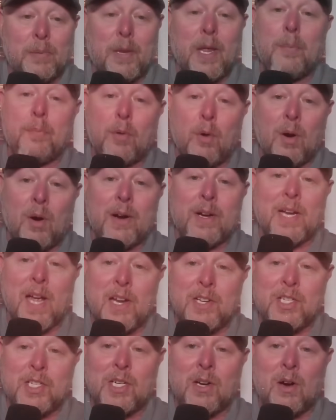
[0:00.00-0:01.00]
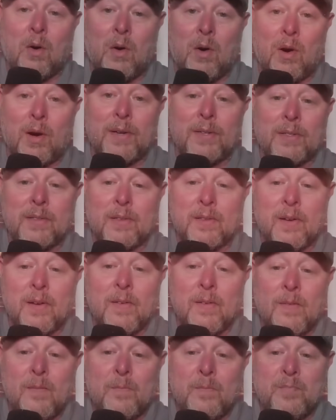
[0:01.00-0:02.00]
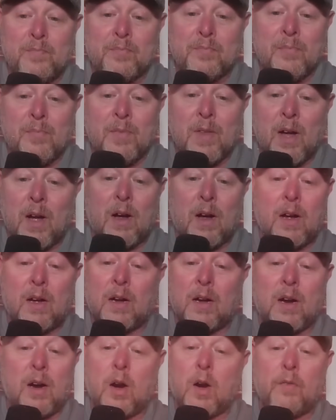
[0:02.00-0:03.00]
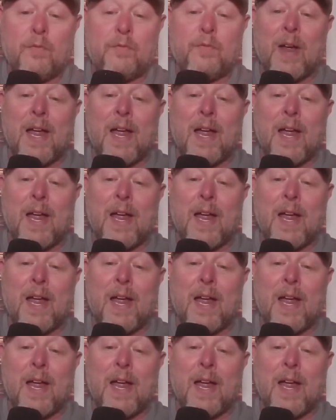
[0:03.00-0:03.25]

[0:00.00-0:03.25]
People are catching on. Her